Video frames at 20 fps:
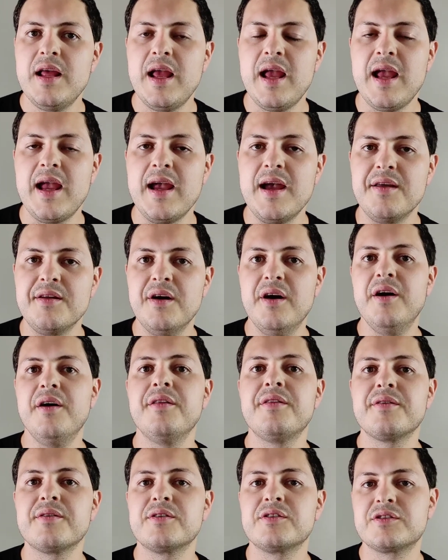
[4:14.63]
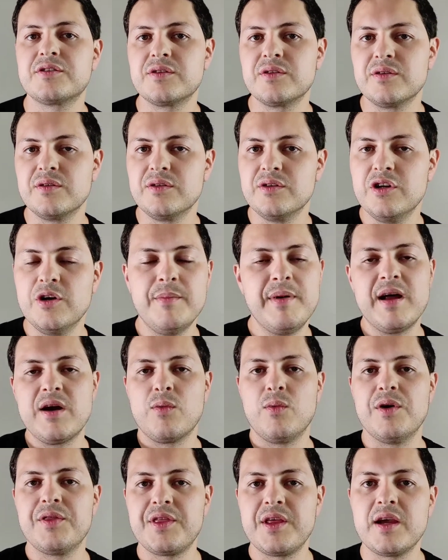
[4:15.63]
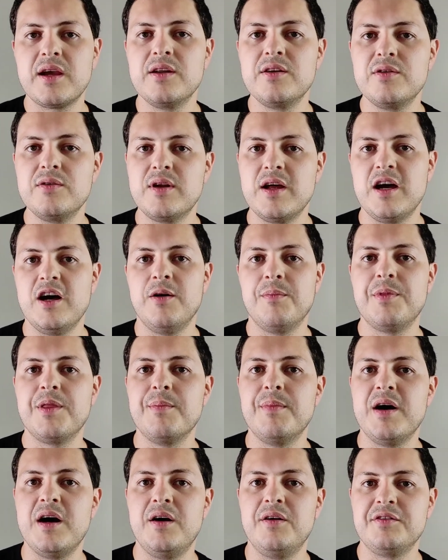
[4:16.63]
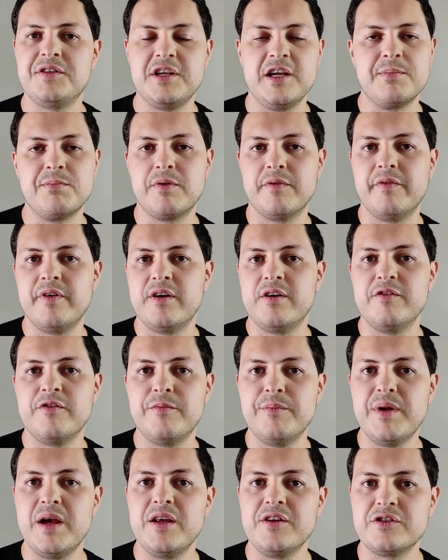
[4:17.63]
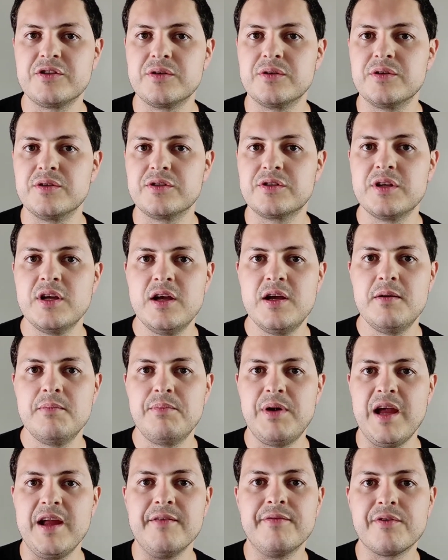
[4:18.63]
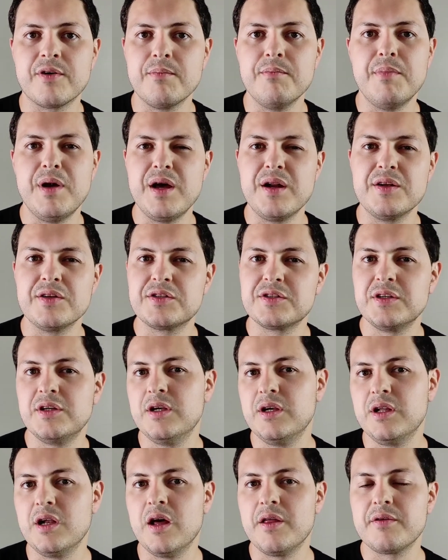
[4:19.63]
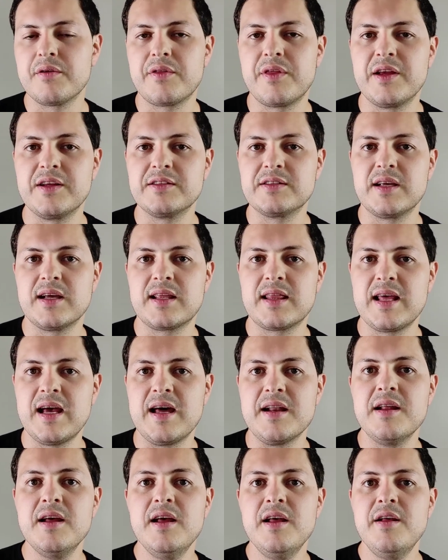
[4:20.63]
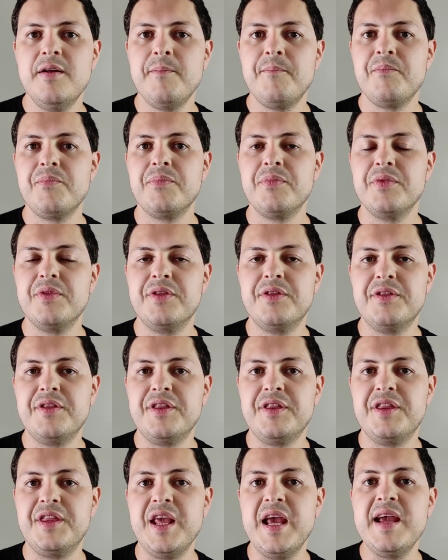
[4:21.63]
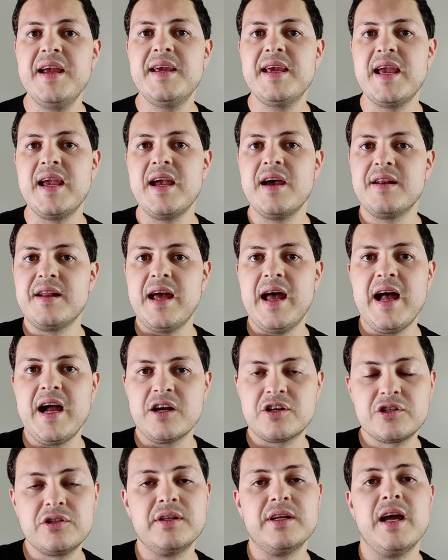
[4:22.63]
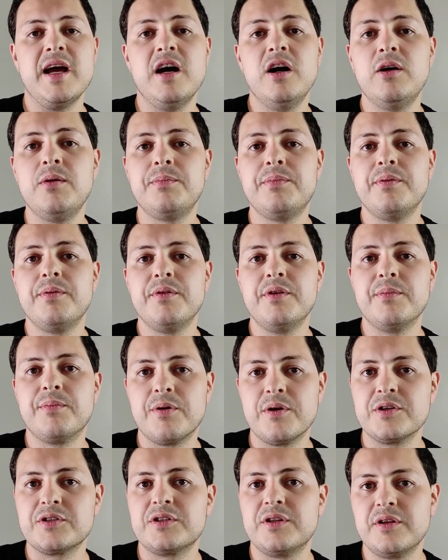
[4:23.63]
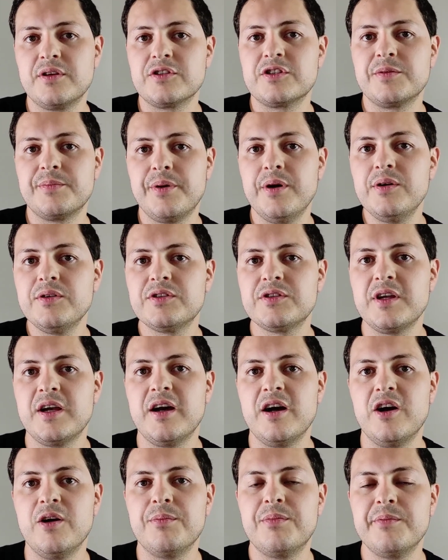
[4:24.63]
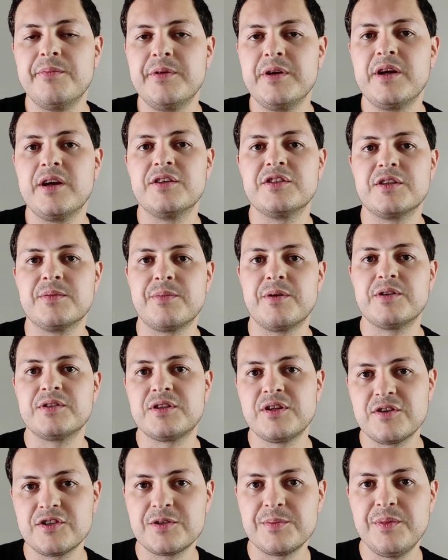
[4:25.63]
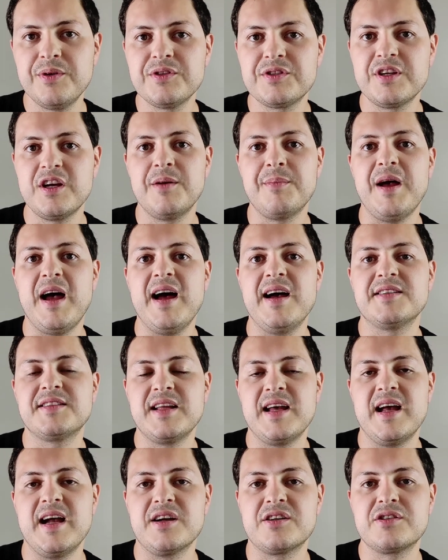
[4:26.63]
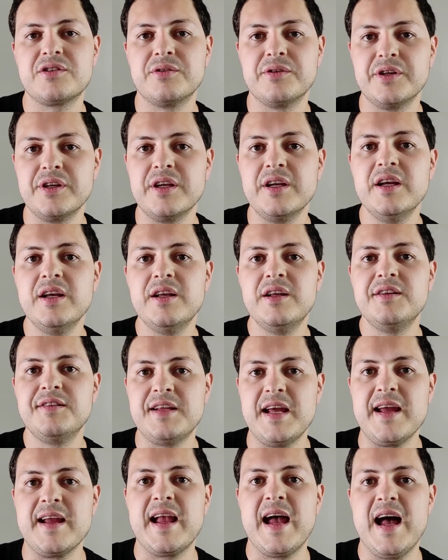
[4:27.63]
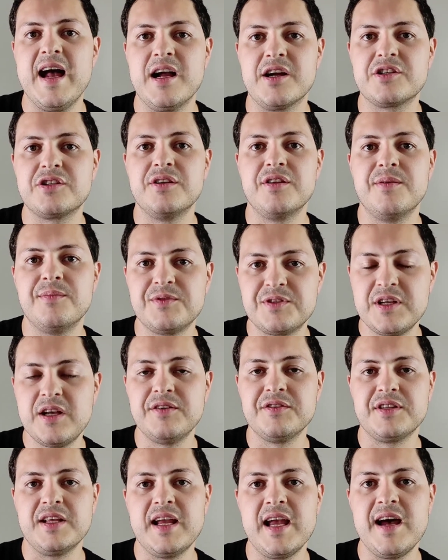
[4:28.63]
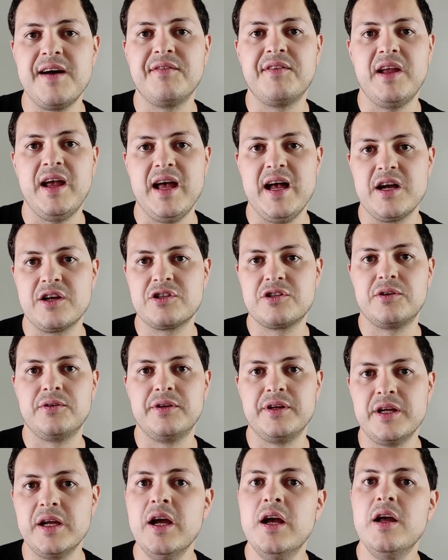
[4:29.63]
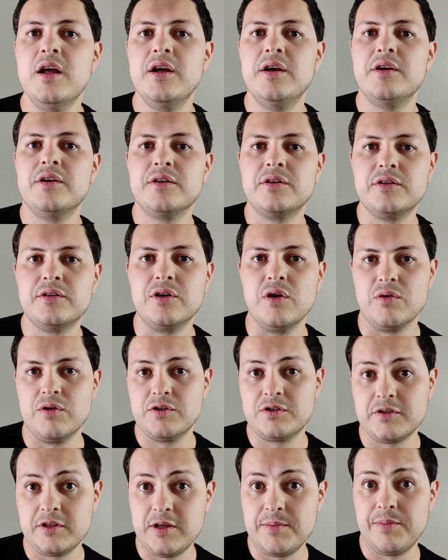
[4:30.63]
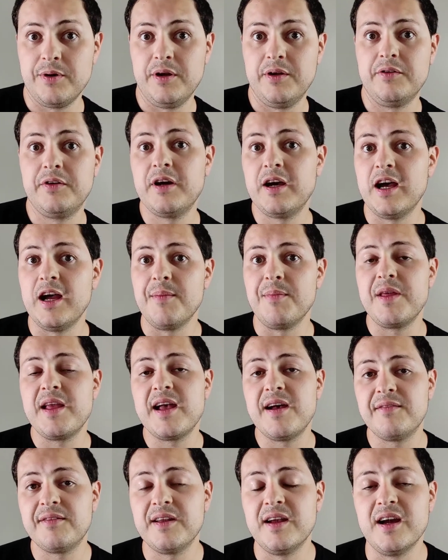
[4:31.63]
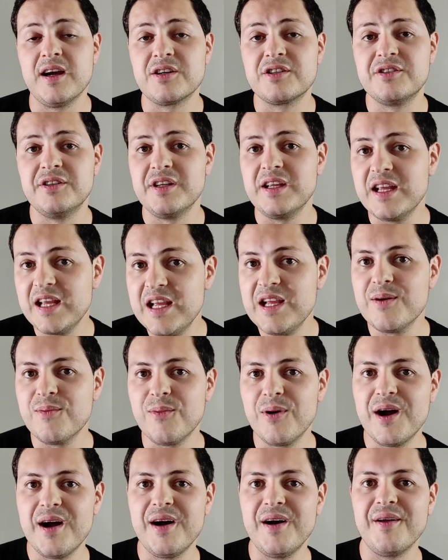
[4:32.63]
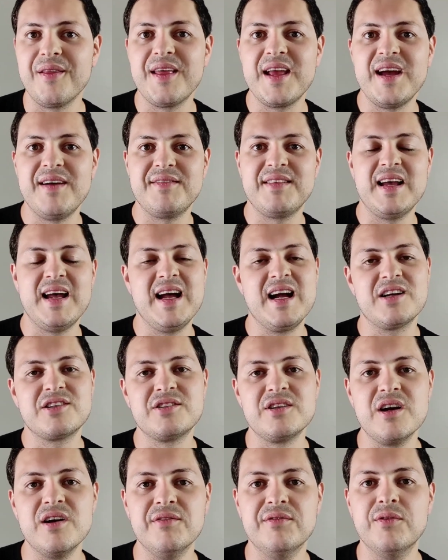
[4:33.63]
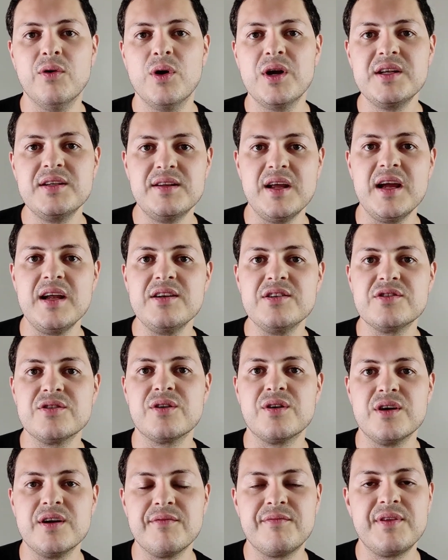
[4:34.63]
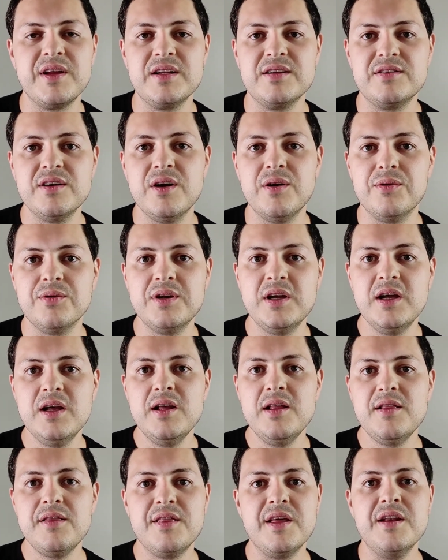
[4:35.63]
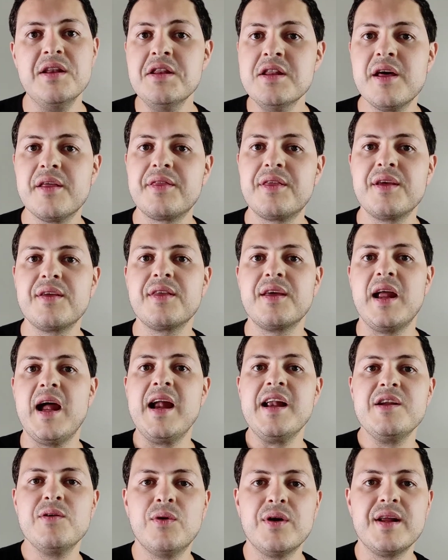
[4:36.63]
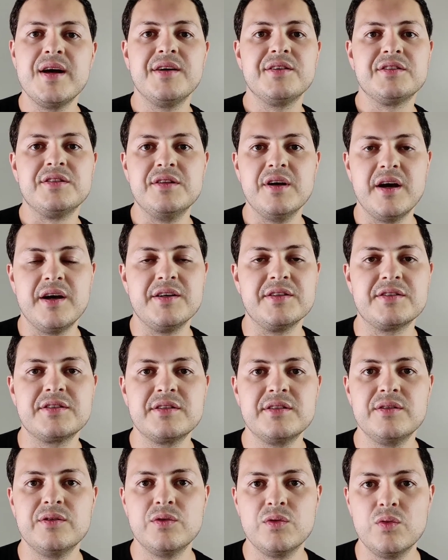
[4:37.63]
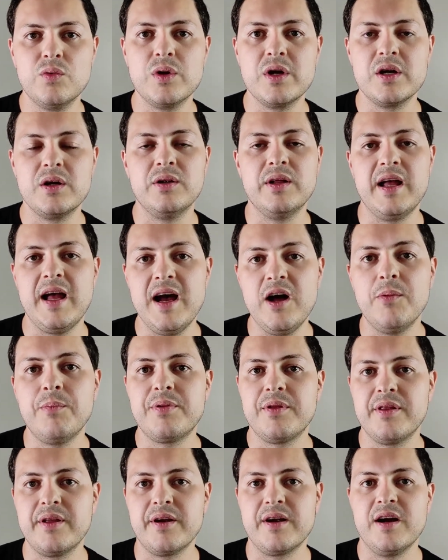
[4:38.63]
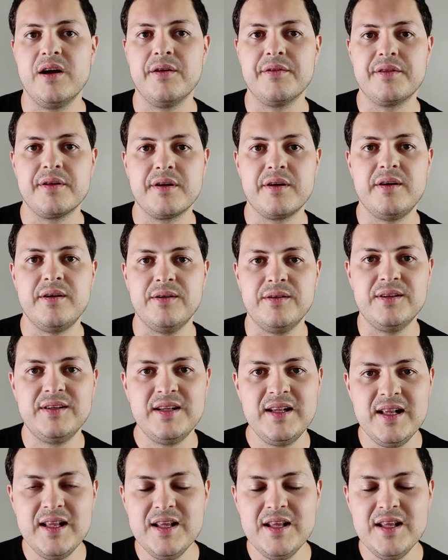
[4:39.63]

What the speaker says: And others, no matter what they can do to help them out, take preventative measures, pay for medicine, other things like that, they can't actually help the person they're supposed to help because the person they're supposed to help has to actually take action themselves. They have to actually go to sleep on time. They have to actually eat well. They have to actually avoid danger. And if they don't, then nothing that anyone else does will help their health at all.